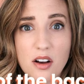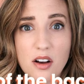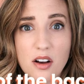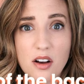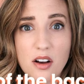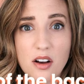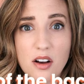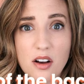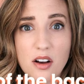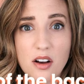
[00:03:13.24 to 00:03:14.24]

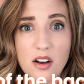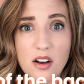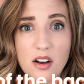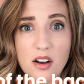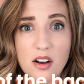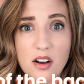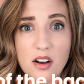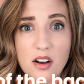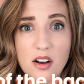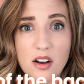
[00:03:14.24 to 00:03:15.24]

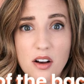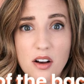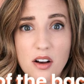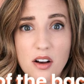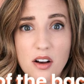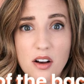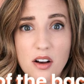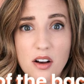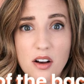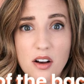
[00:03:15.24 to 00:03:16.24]

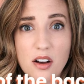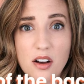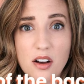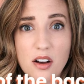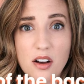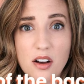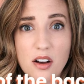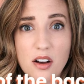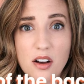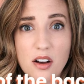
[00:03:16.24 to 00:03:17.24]

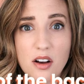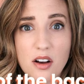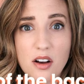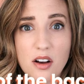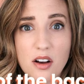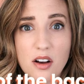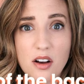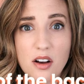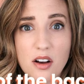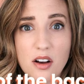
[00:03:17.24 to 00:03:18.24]
(no lip movement)